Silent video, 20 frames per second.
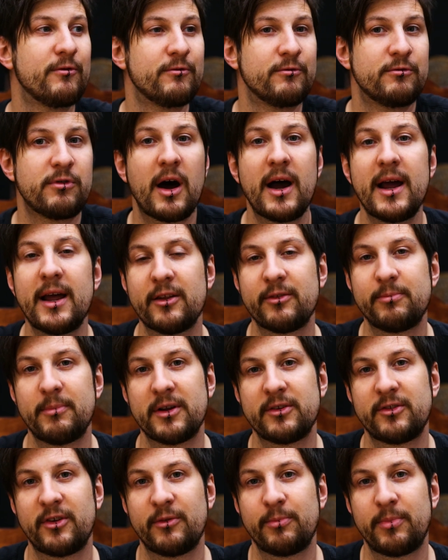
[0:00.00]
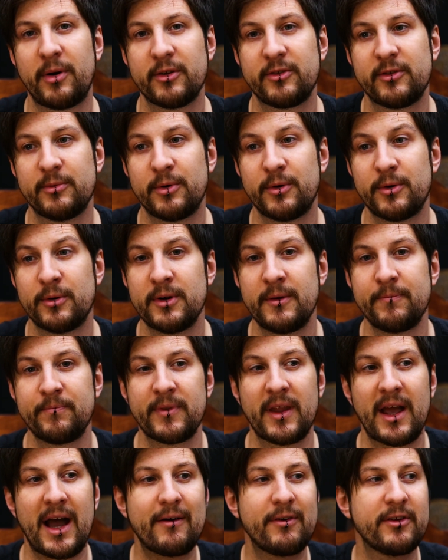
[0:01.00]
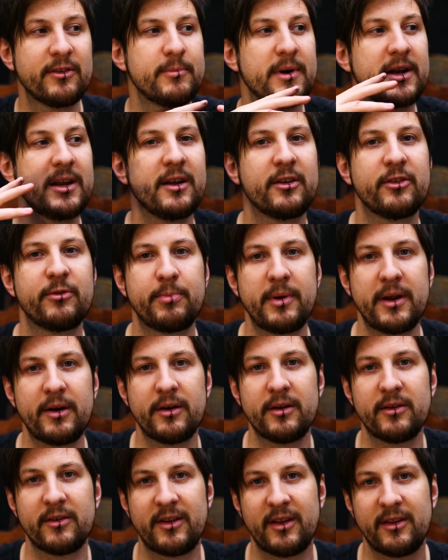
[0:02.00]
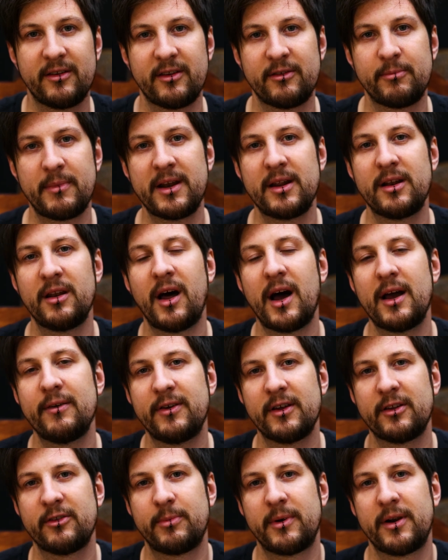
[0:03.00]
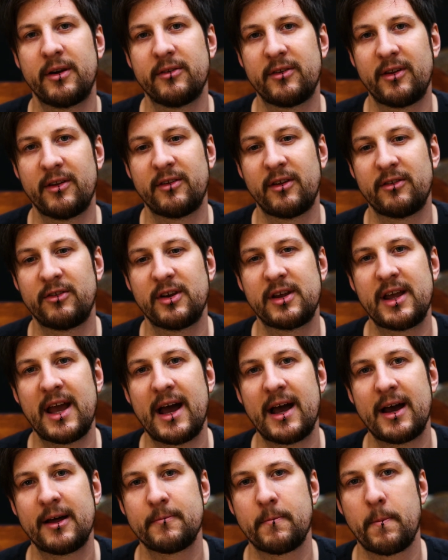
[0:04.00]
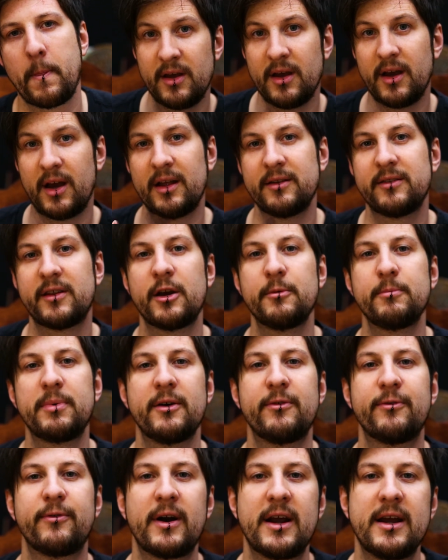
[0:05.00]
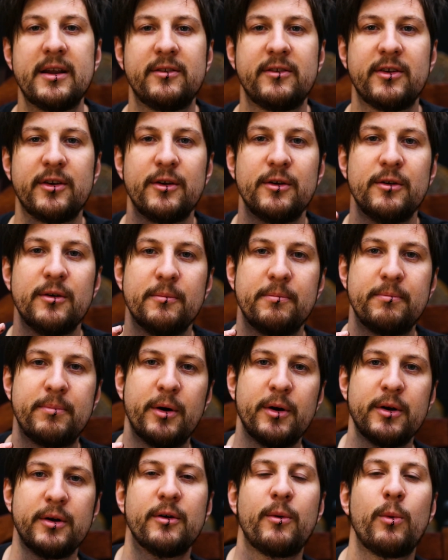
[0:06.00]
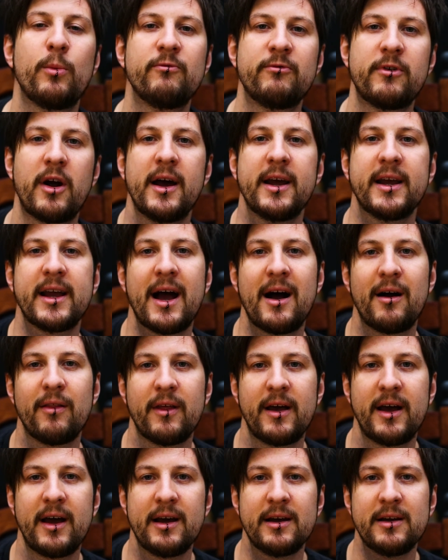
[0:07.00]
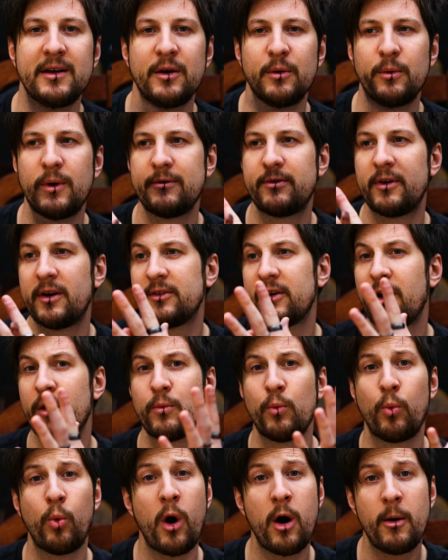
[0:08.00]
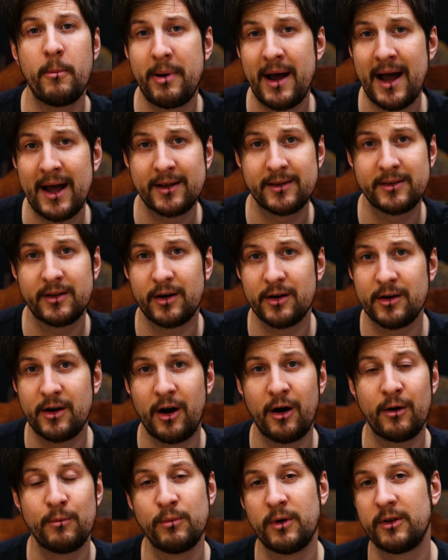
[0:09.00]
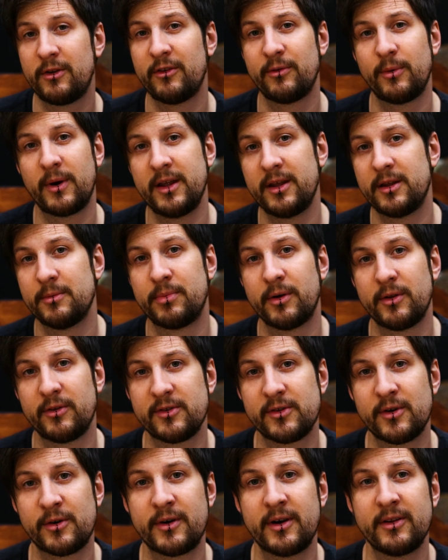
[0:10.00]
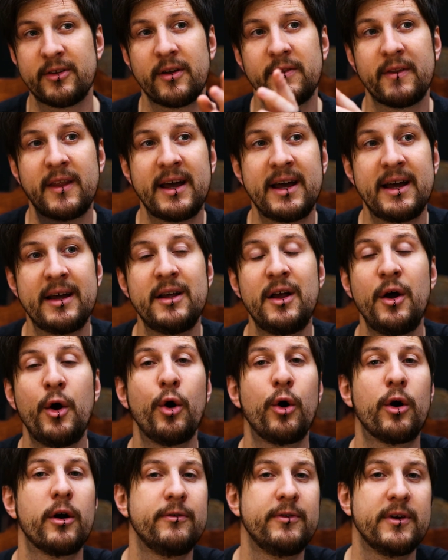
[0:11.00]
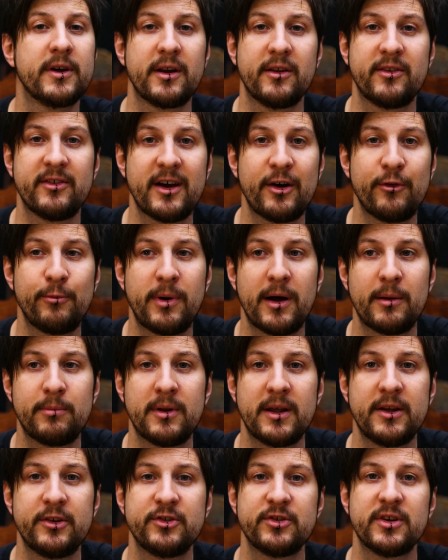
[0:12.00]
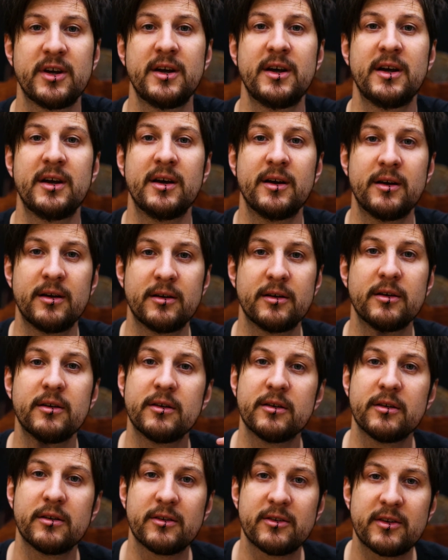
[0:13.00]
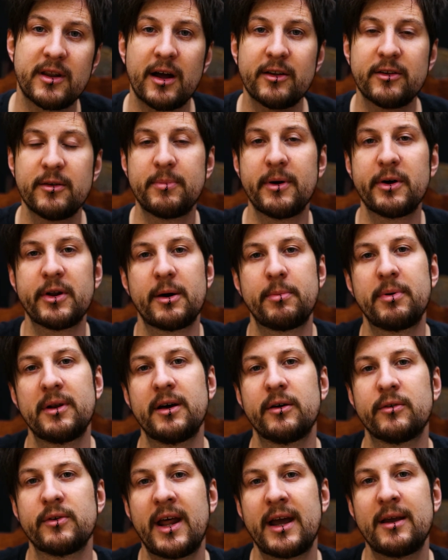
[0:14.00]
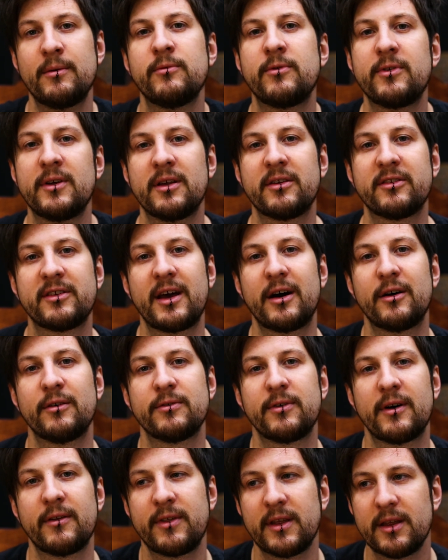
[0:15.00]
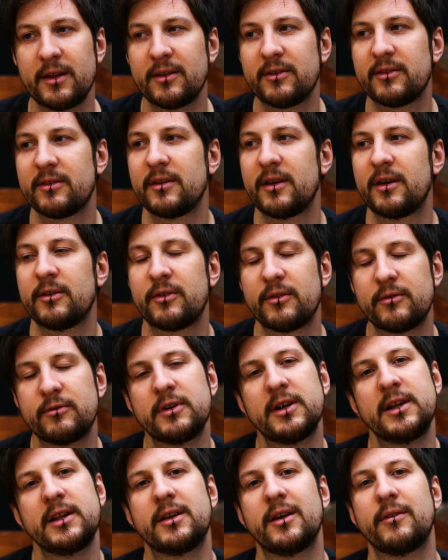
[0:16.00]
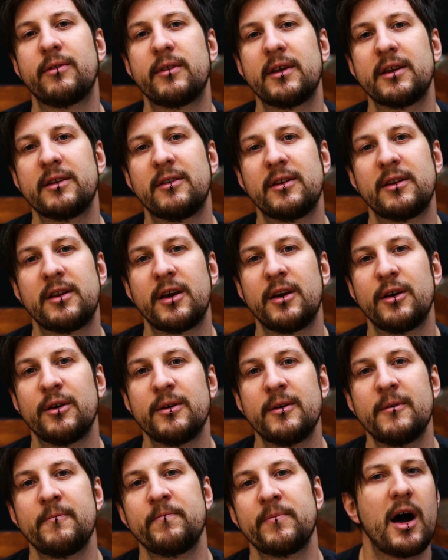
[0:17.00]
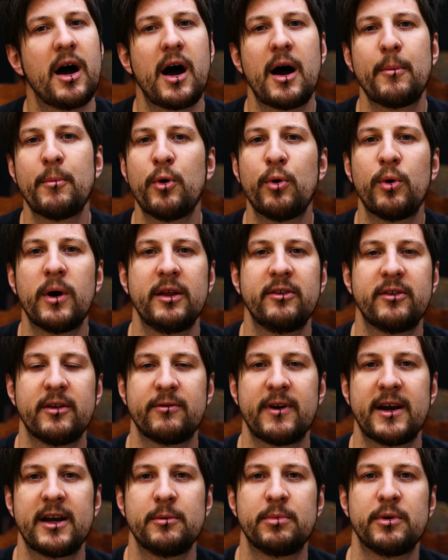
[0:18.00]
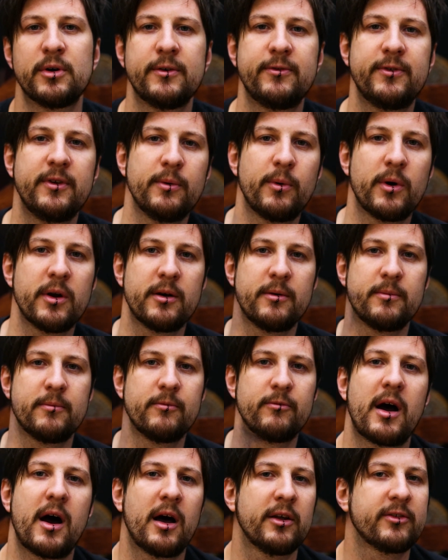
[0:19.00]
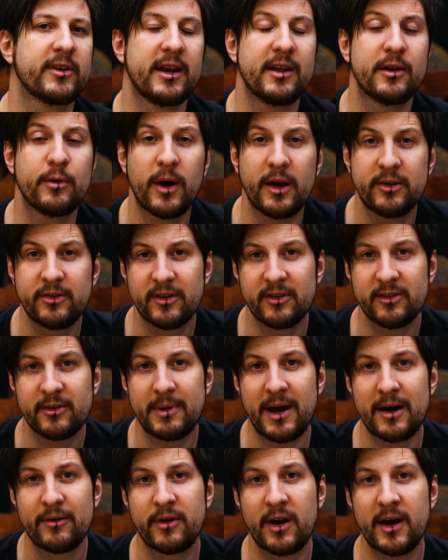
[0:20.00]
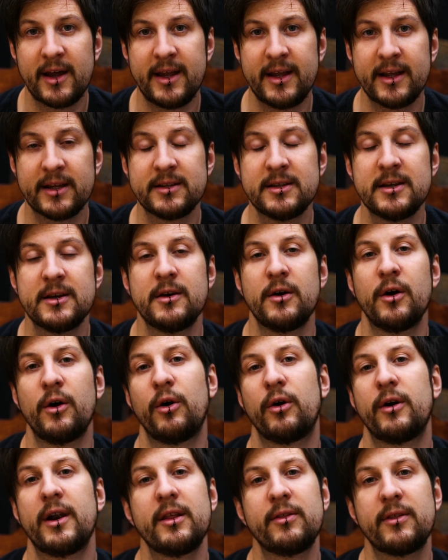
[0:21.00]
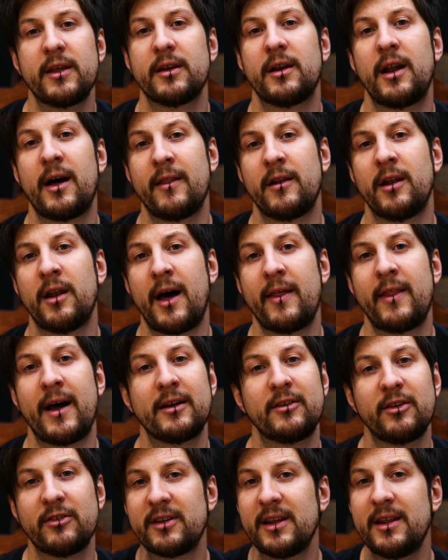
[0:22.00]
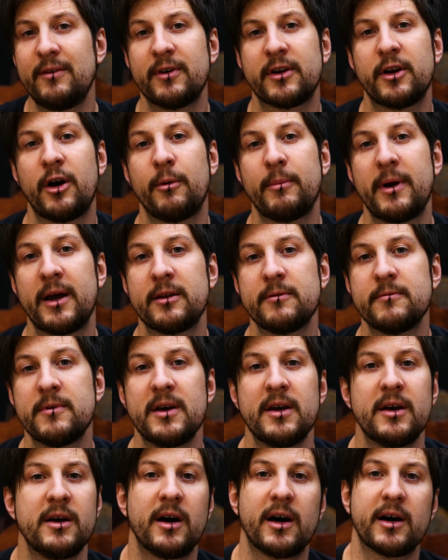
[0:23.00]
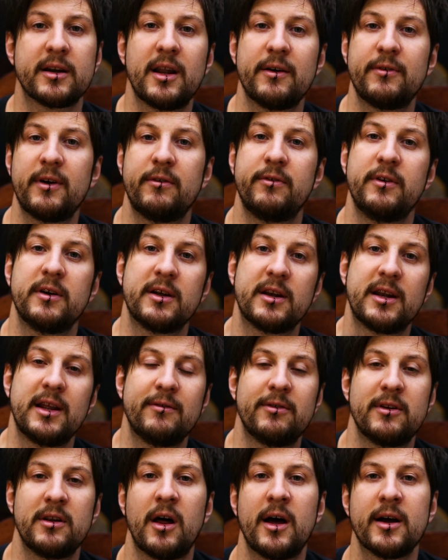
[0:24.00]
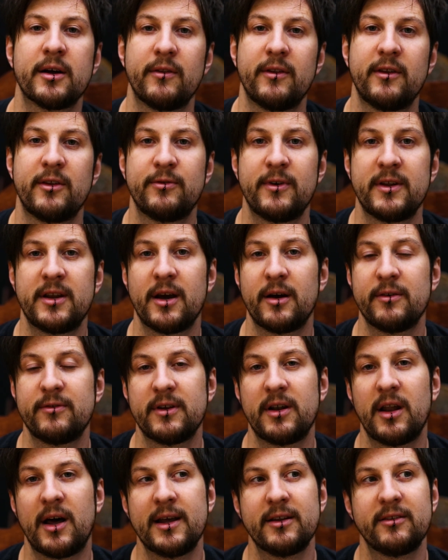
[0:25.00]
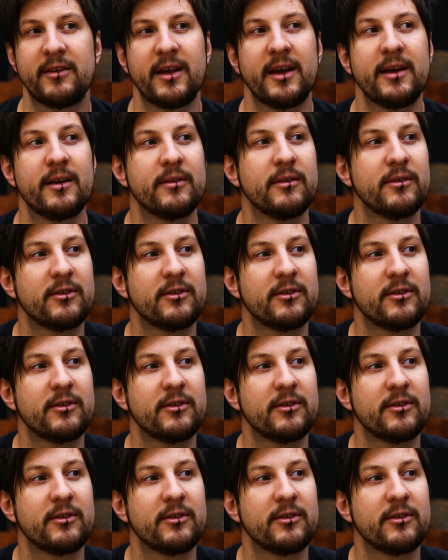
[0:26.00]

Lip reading: Write as much as possible. Have as many experiences, as many life experiences as you can. And don't be afraid to put your writing out there, whether it's on wattpad.com, which is where you can put stories on there, or if you're going to self-publish, start to build up a little name for yourself. I think it's a really good thing to do. I'm always available. If you want to ask any questions about writing or anything like that, just leave a comment. I'd love it if you could leave a like on this video if you liked it.